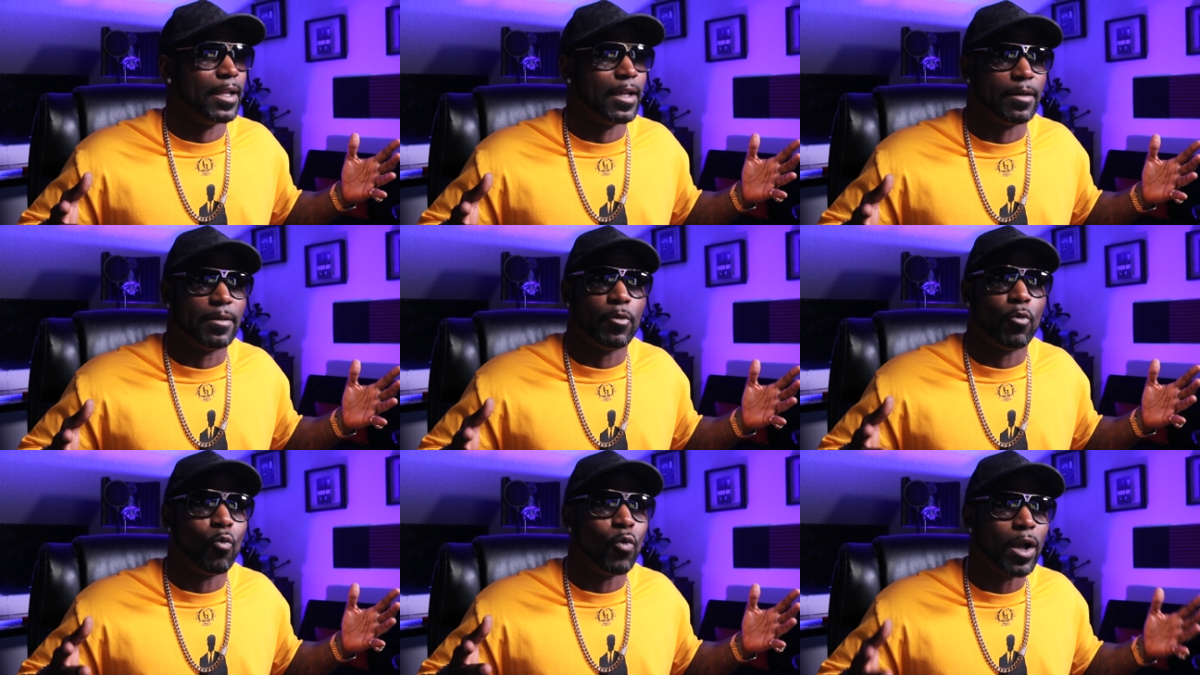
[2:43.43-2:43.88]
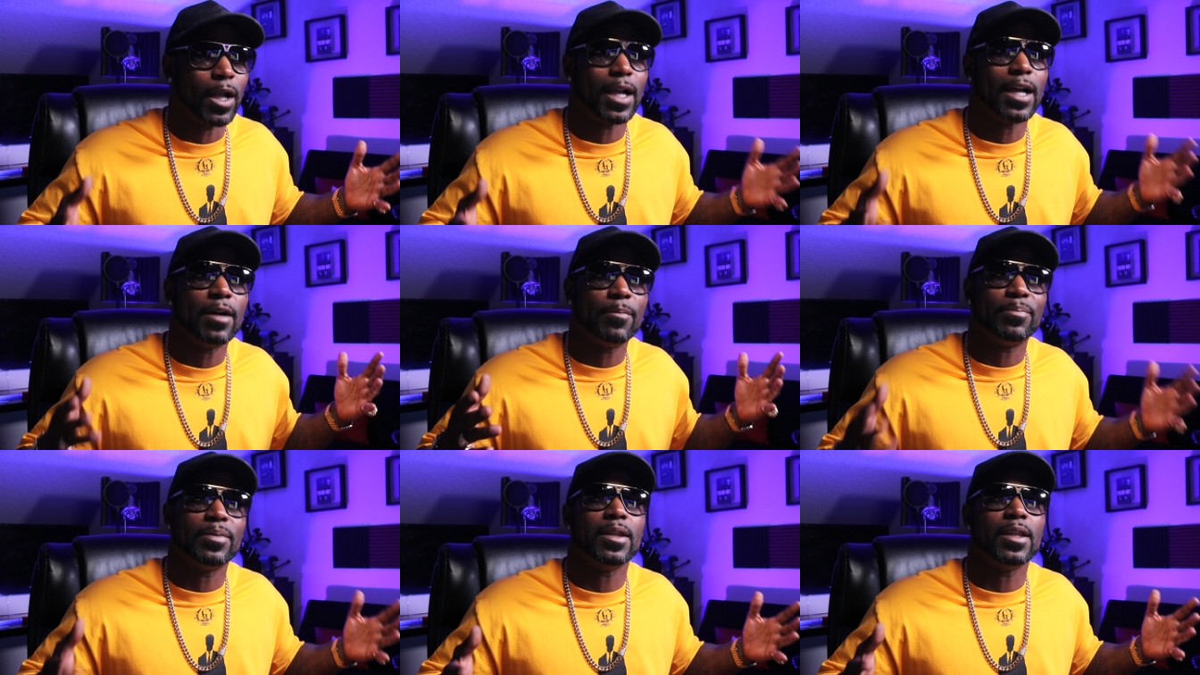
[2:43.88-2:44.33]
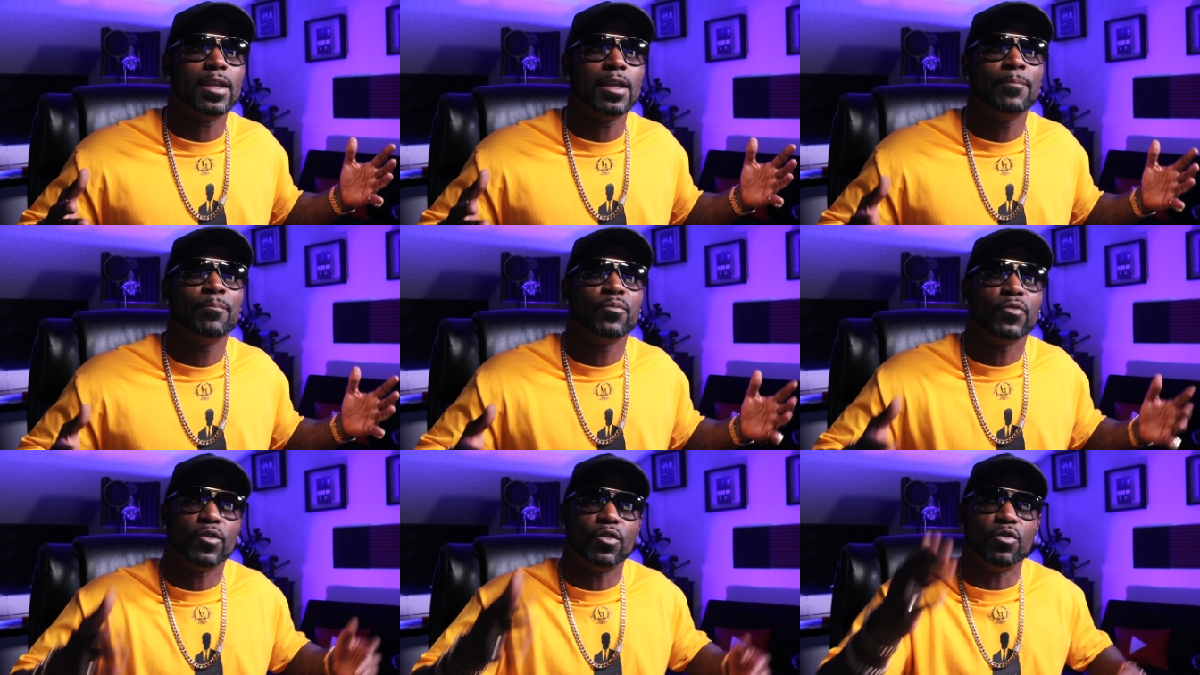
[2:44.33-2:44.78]
what company
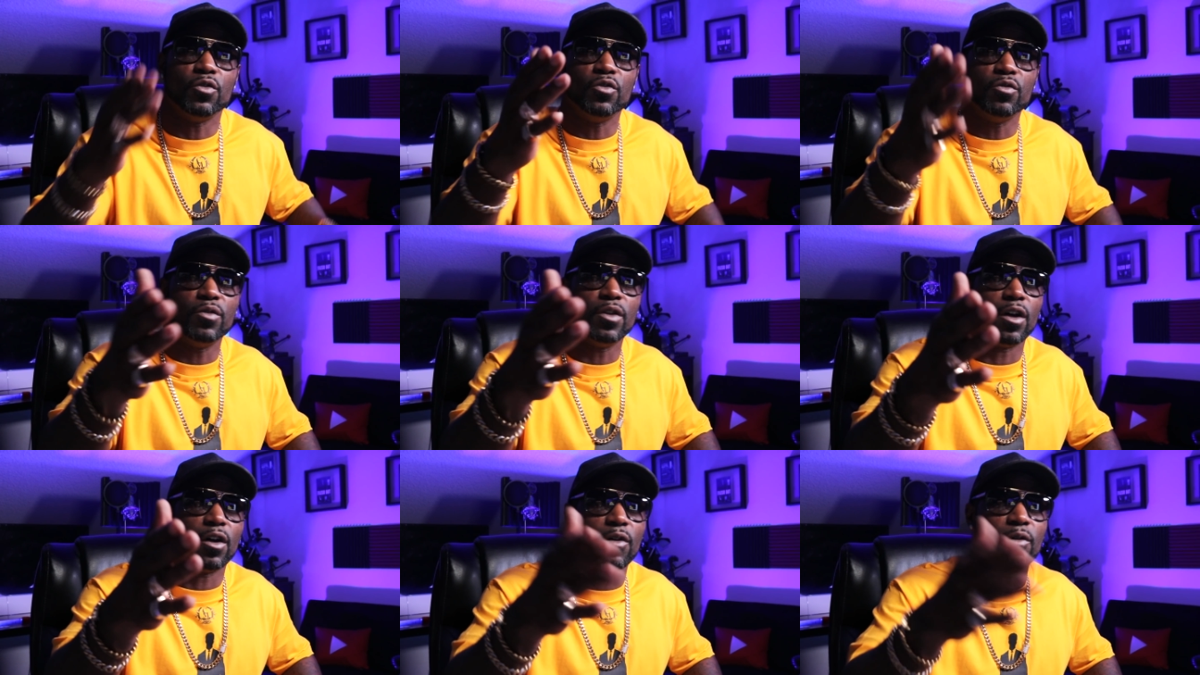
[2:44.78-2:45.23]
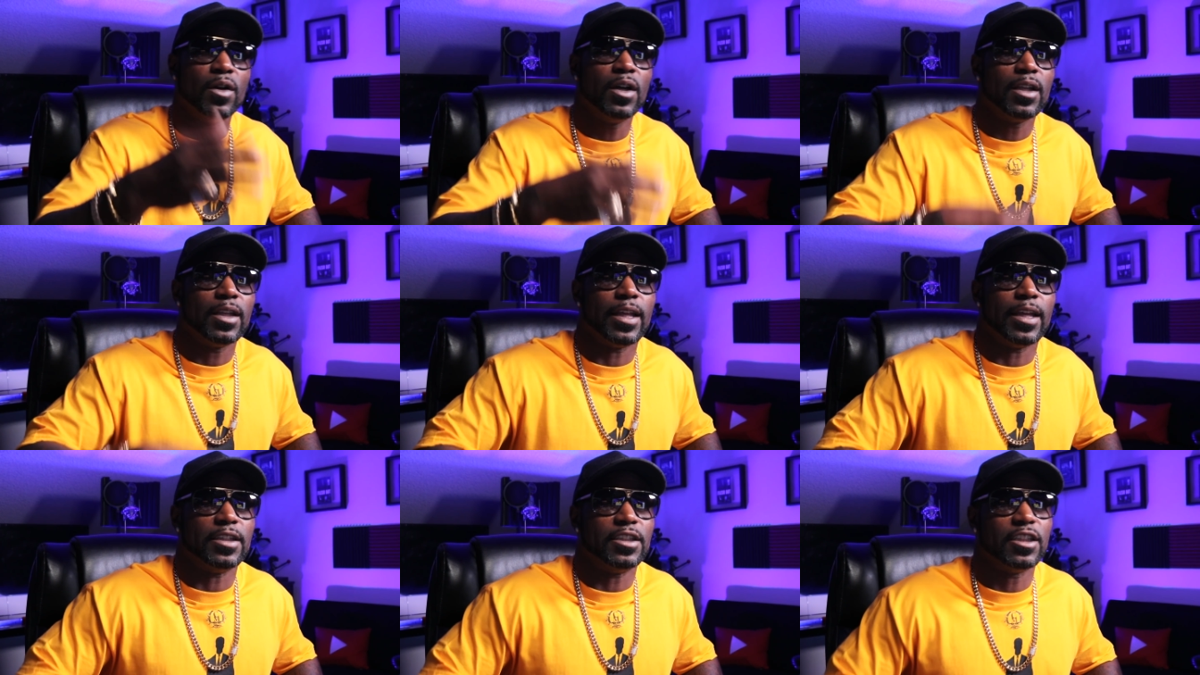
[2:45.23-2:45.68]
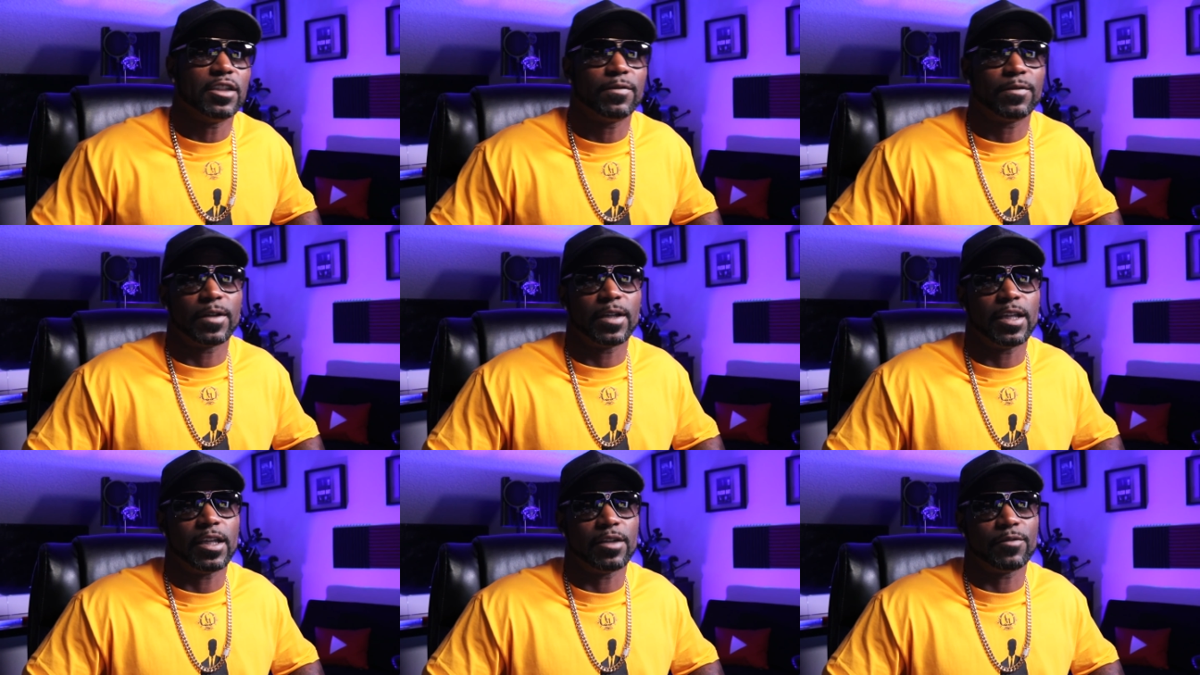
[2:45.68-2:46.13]
do you know that just for
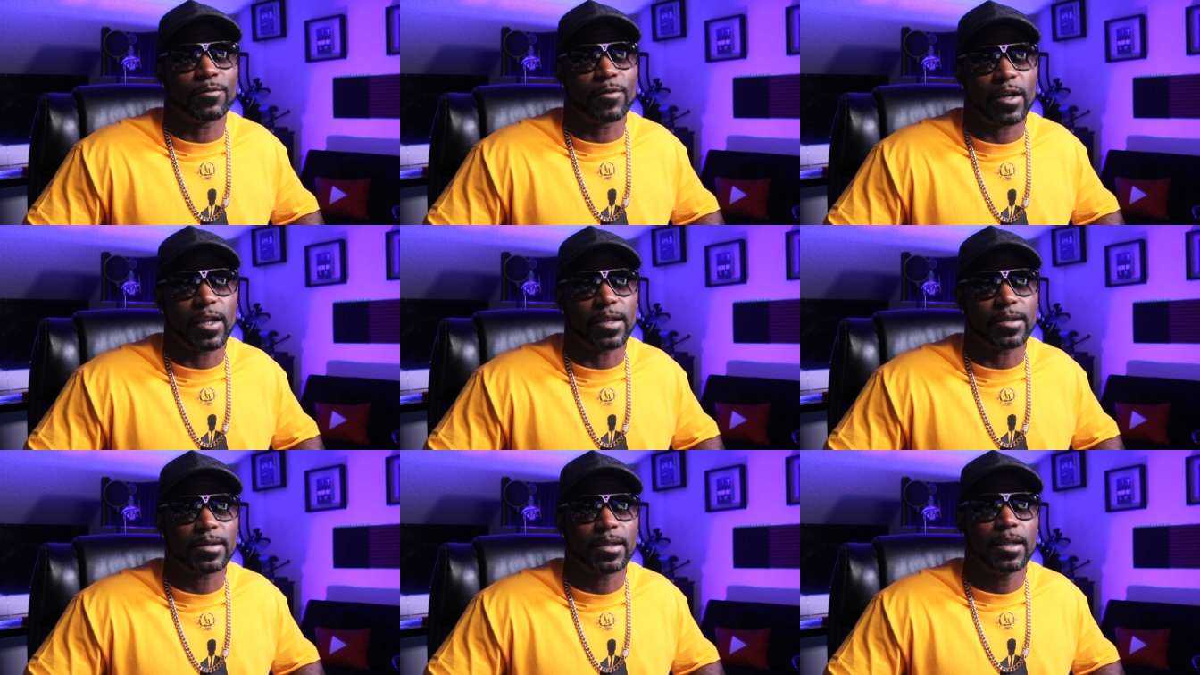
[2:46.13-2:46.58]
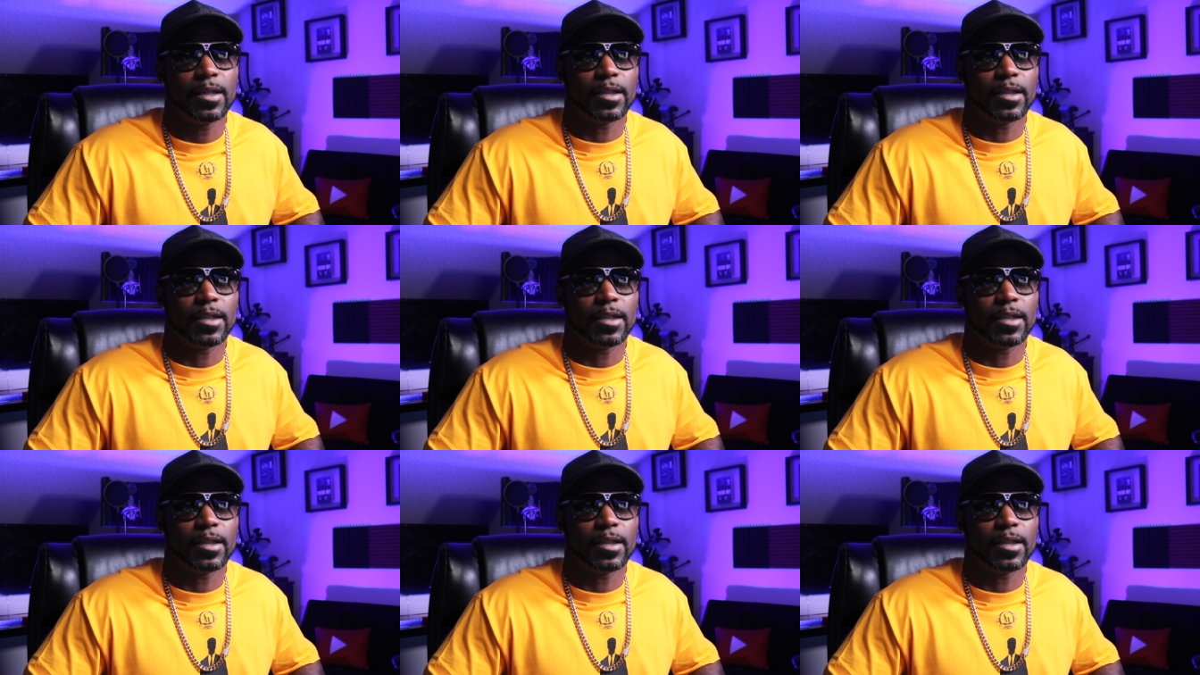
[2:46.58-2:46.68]
hitting ranks,